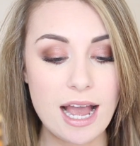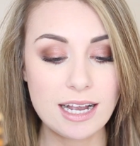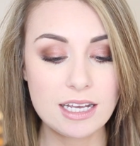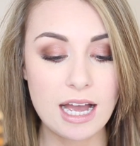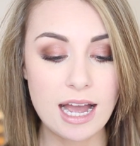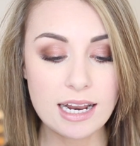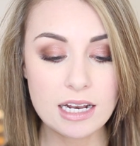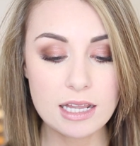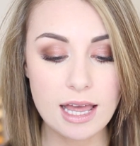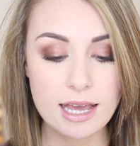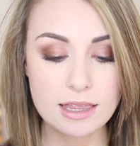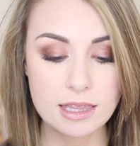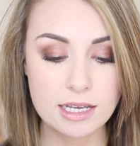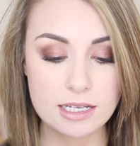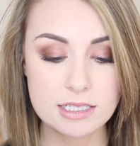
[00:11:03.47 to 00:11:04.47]
I kind of
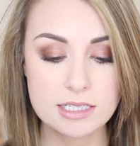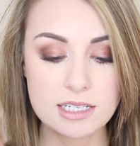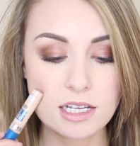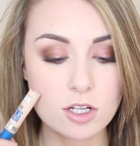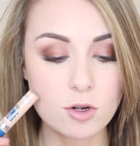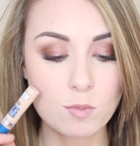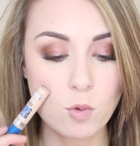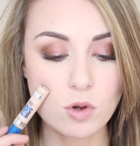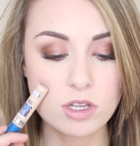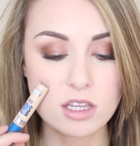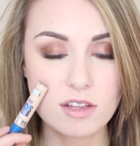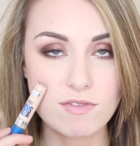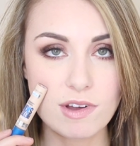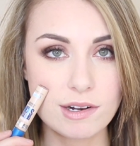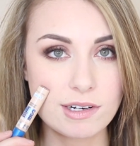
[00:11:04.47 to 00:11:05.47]
like the concealer more than
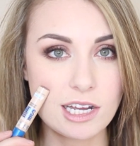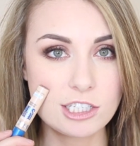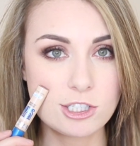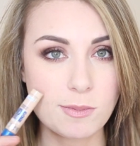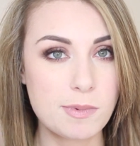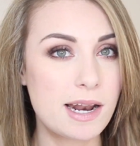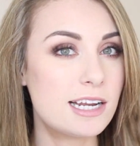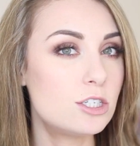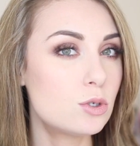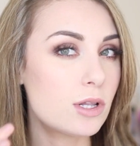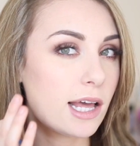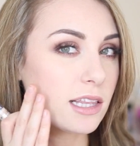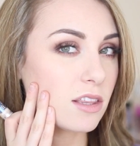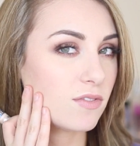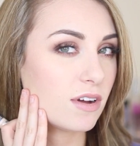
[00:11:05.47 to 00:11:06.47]
the foundation, but I do
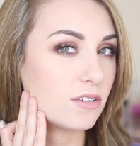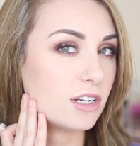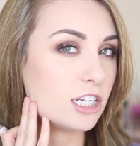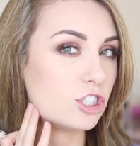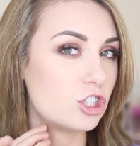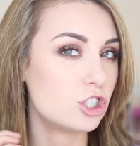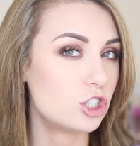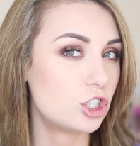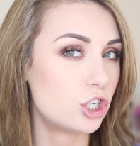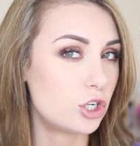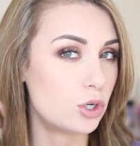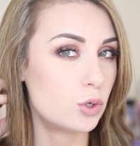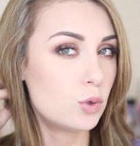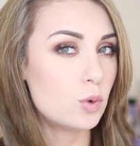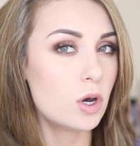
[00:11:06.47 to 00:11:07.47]
like the foundation
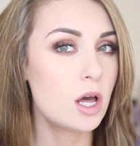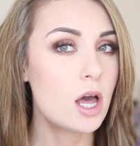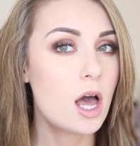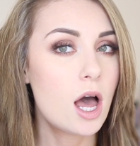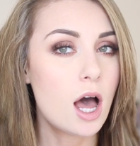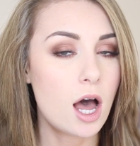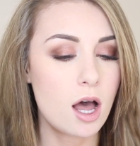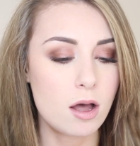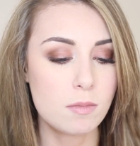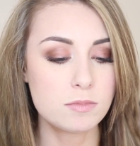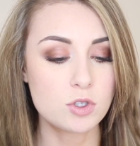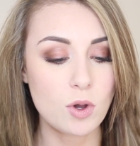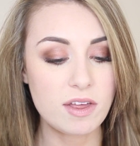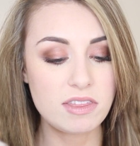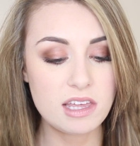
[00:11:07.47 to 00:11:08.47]
too.
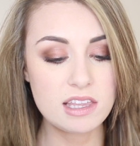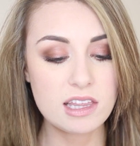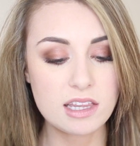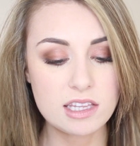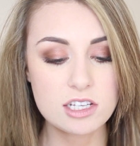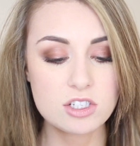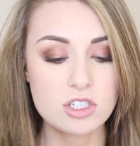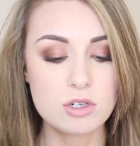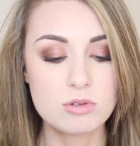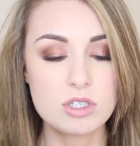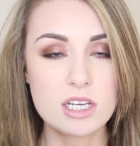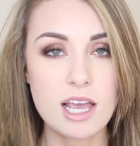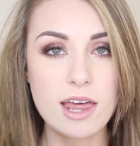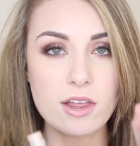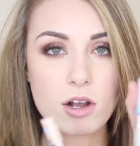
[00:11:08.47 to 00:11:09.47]
So I think that these two
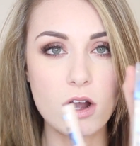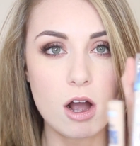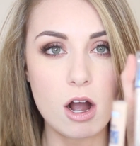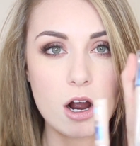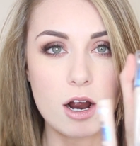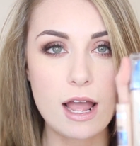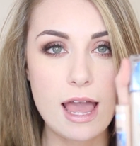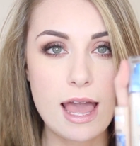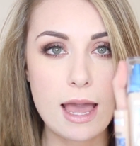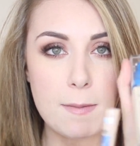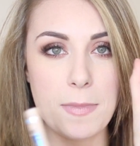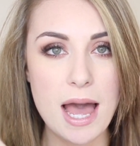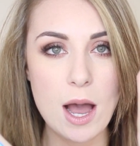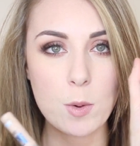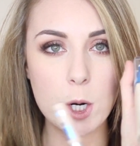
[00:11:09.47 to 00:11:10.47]
together are a
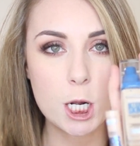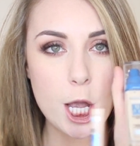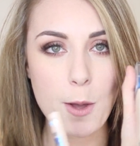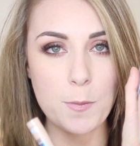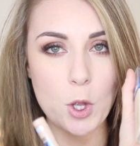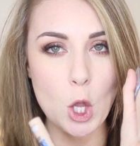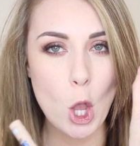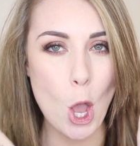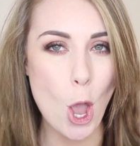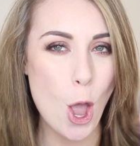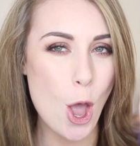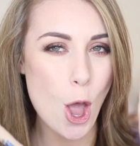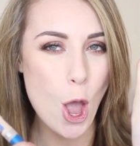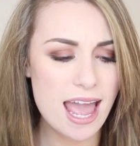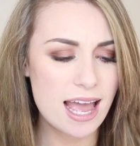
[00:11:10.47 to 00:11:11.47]
power couple.
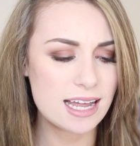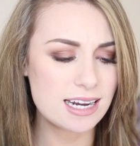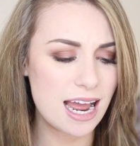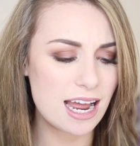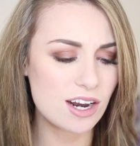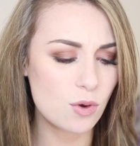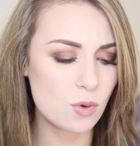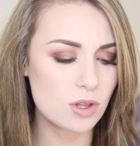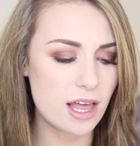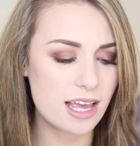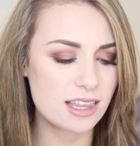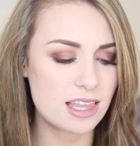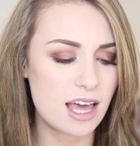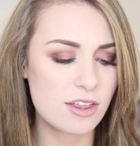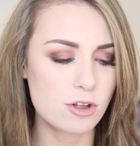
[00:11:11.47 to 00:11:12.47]
And I don't
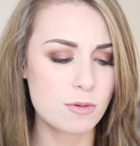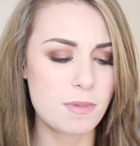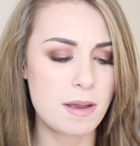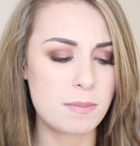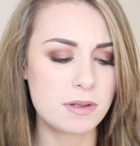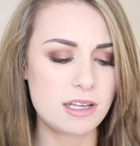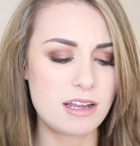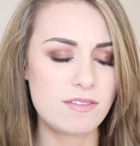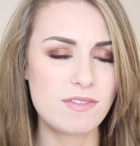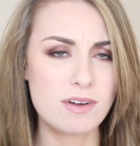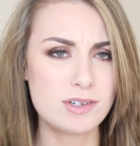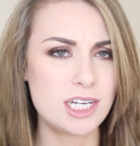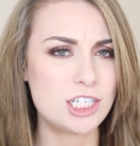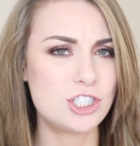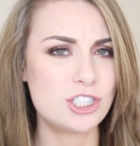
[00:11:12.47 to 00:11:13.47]
like the other Maybelline
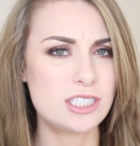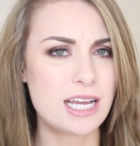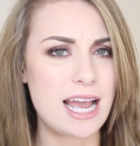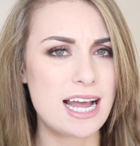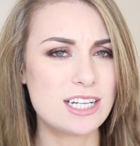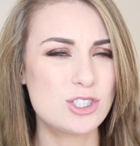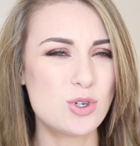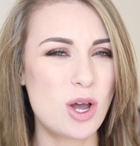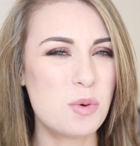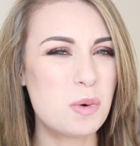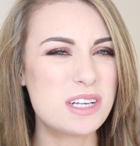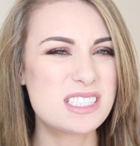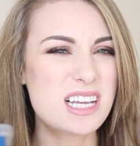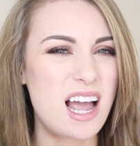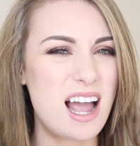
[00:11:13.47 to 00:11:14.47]
foundations I had, so I
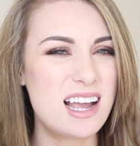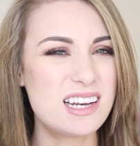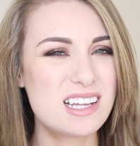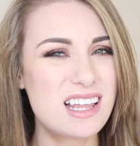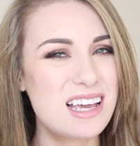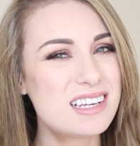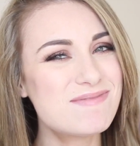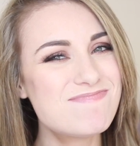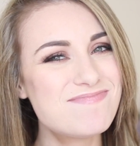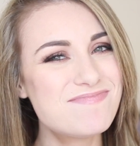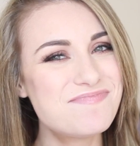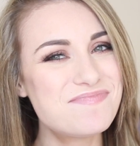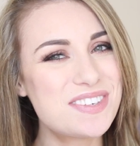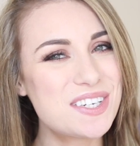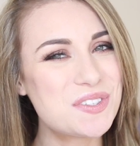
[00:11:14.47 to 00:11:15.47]
was kind of like, I
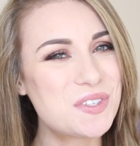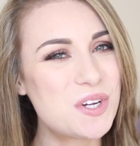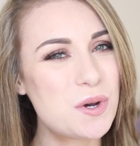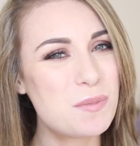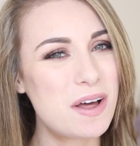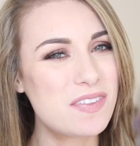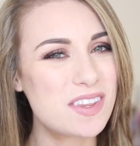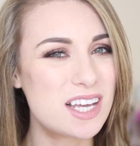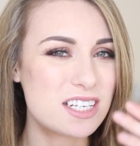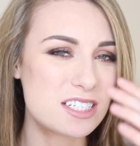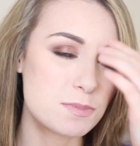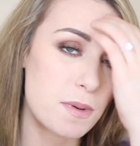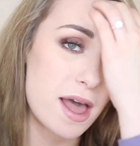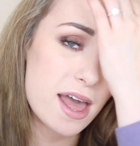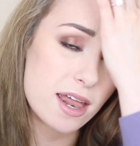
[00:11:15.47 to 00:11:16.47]
don't know about
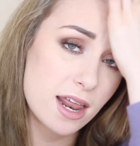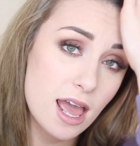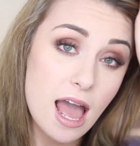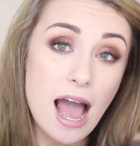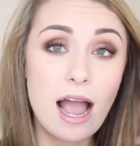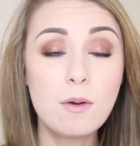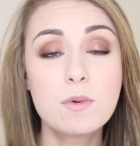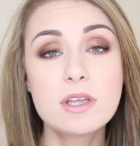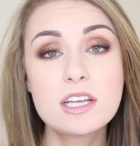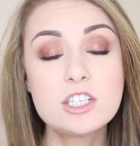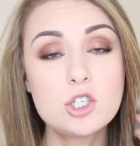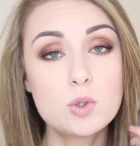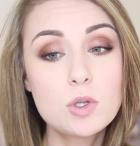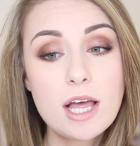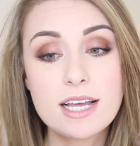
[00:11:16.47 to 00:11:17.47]
this, but I really
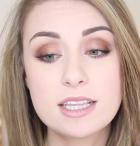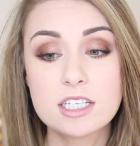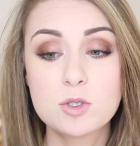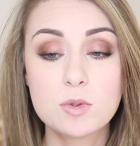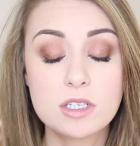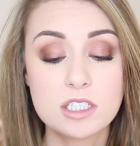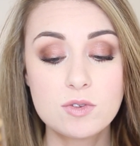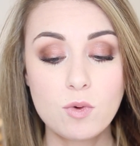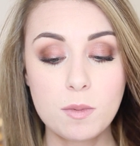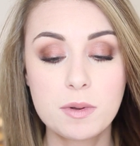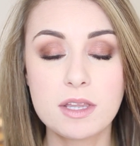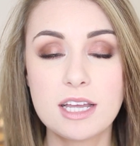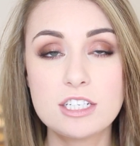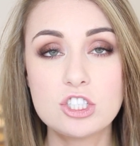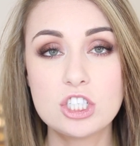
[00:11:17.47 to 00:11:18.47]
do like this one. This
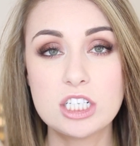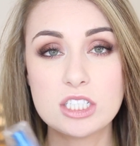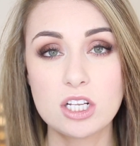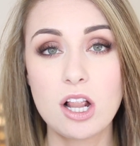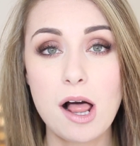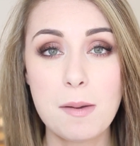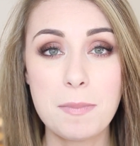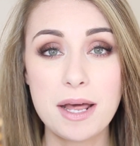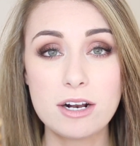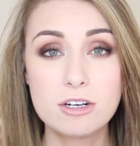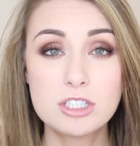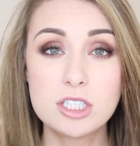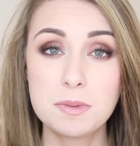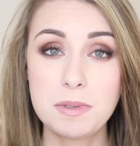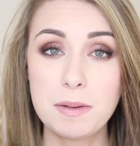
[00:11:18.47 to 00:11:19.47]
formulation is a lot
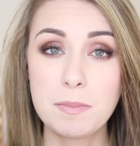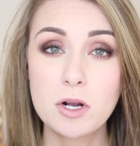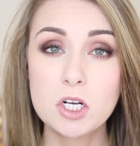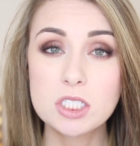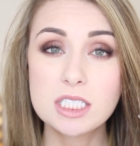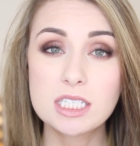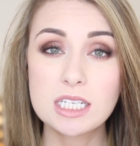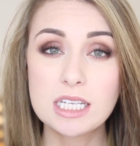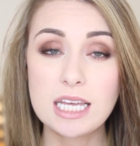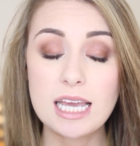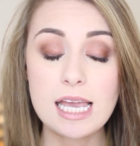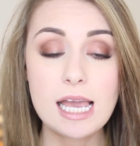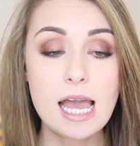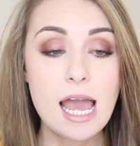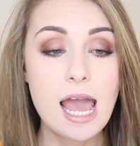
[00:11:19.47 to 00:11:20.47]
better to me
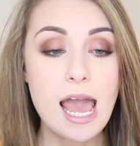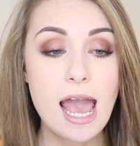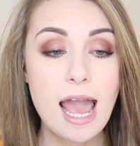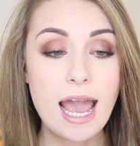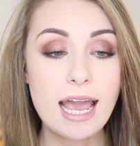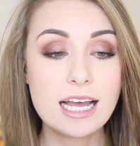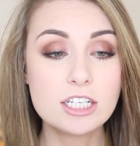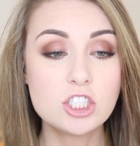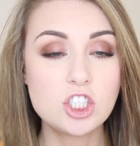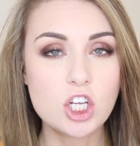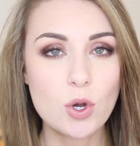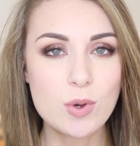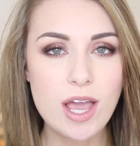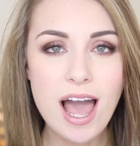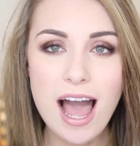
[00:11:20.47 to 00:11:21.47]
personally. And
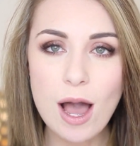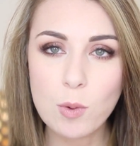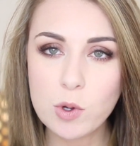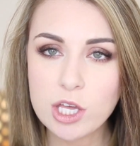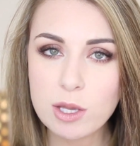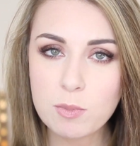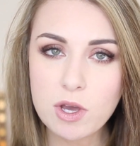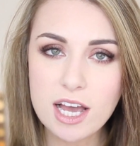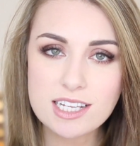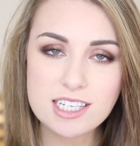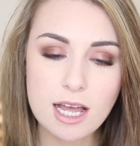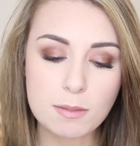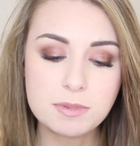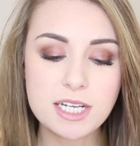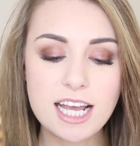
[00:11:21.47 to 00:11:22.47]
so yeah, I will keep you guys
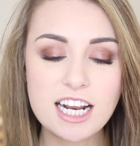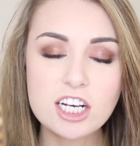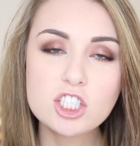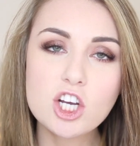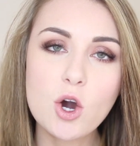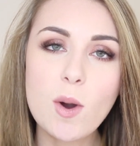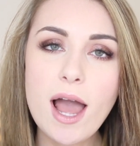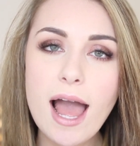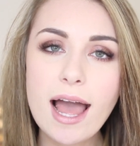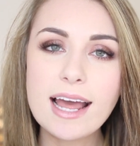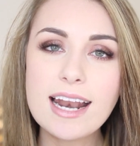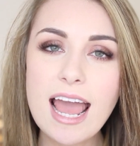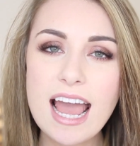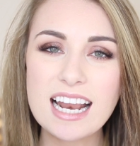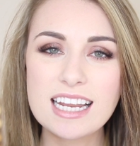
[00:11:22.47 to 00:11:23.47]
updated. Go
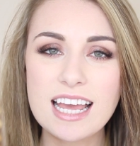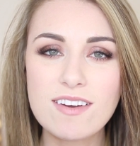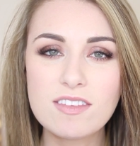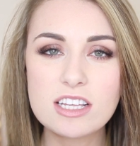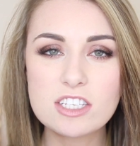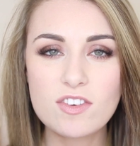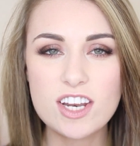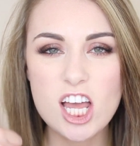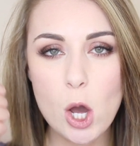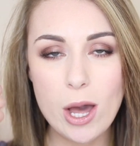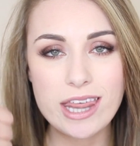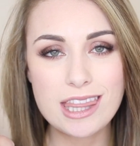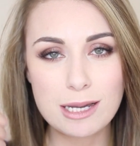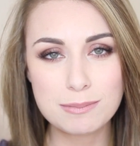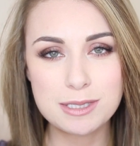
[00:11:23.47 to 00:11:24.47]
ahead and give this video
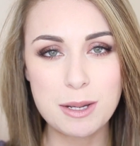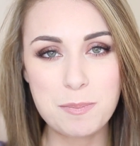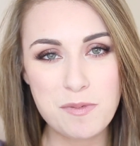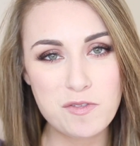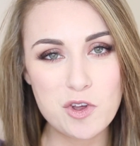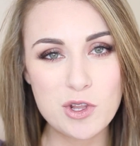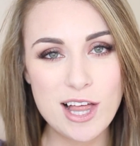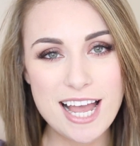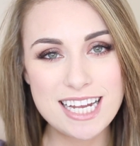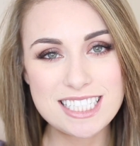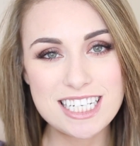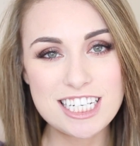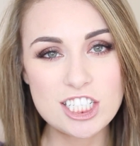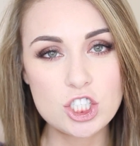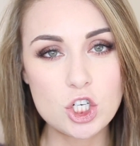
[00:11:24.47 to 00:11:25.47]
a thumbs up if you
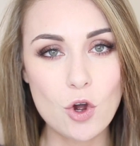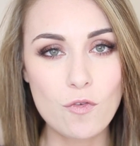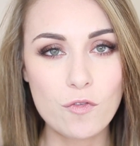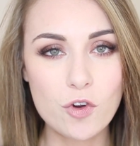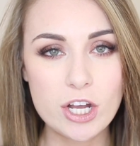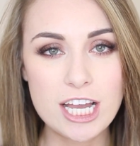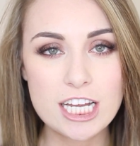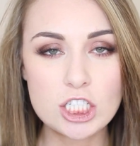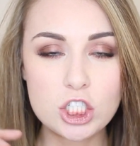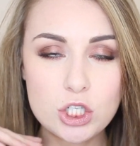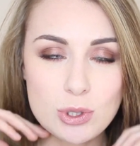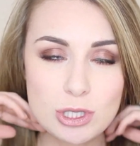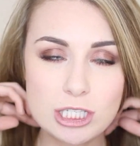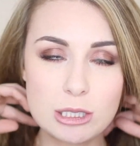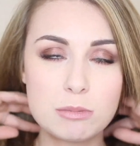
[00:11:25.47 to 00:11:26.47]
liked it. Don't forget
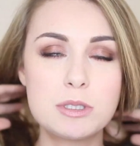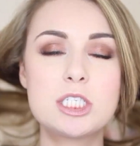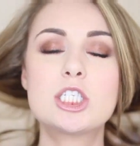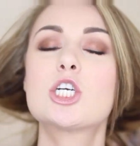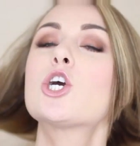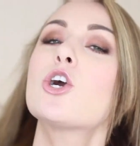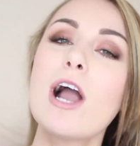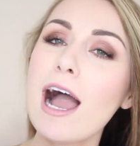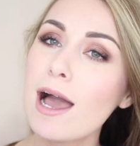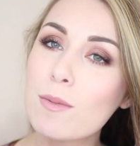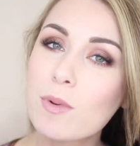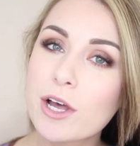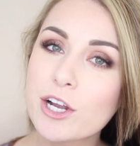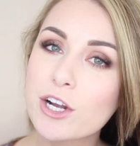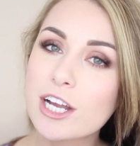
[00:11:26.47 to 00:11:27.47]
to
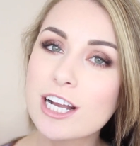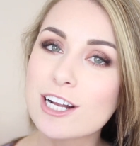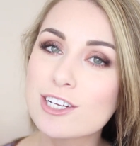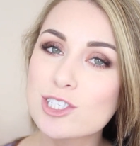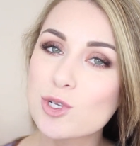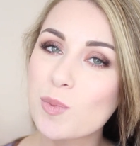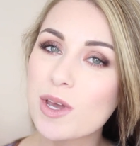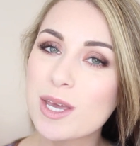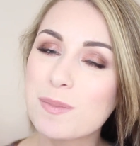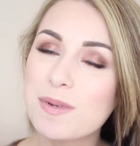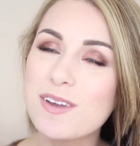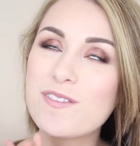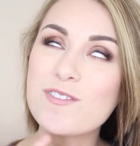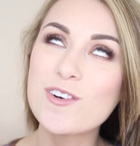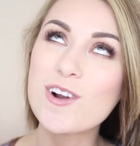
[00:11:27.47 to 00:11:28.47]
subscribe while you're here so we can
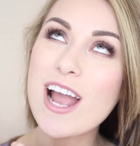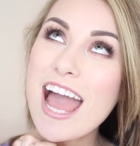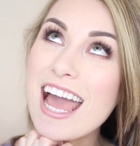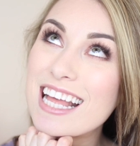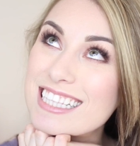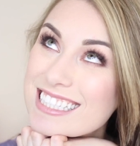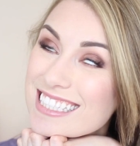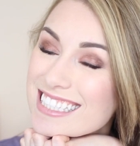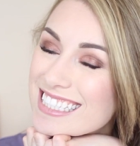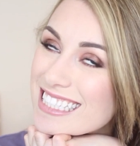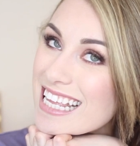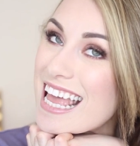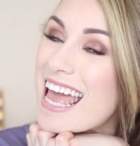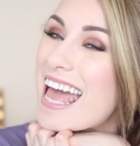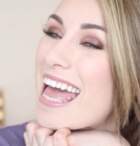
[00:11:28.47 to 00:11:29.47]
be friends.